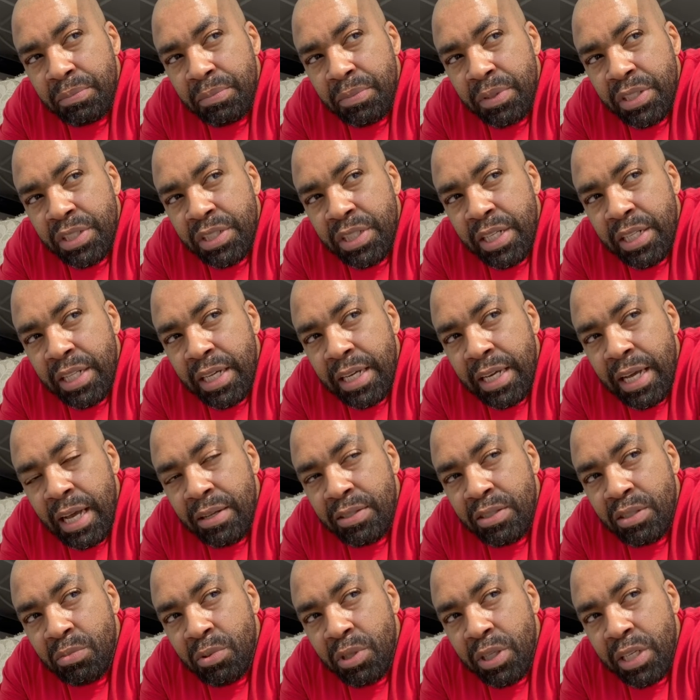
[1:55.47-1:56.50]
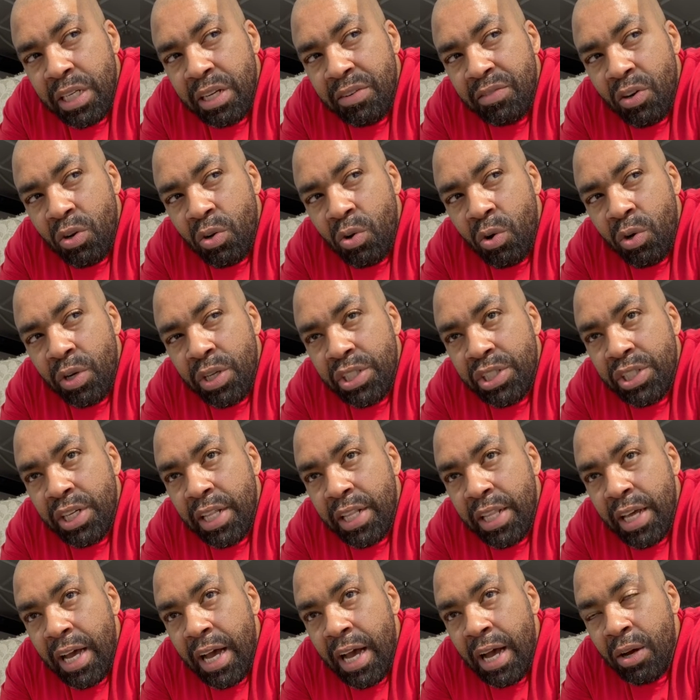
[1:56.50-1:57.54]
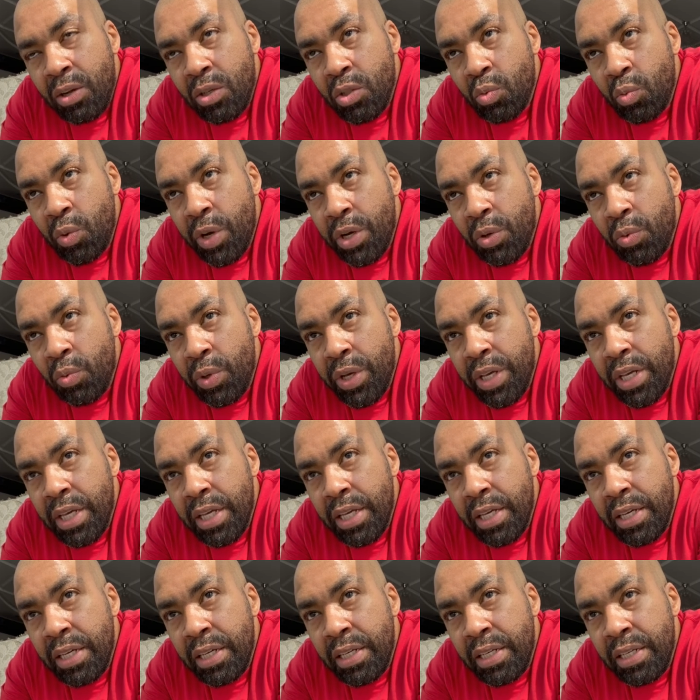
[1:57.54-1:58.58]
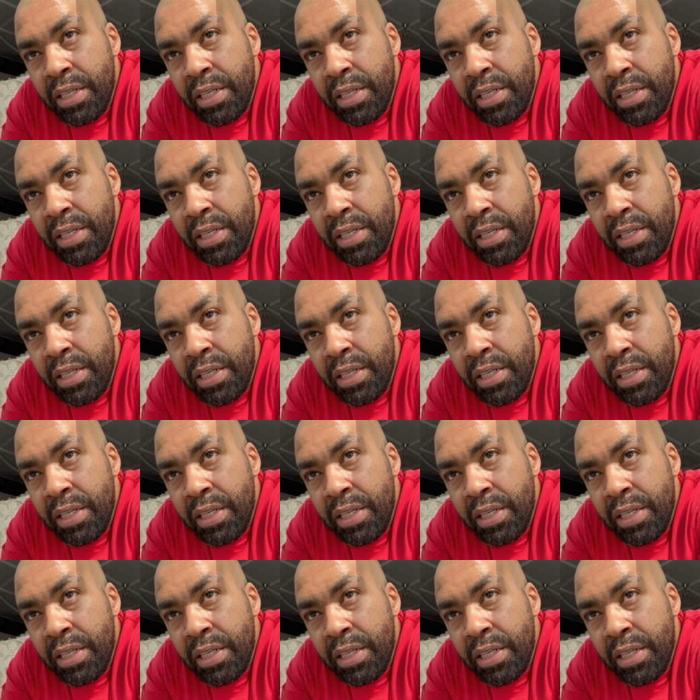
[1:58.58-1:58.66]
each other accountable and never call each other out when we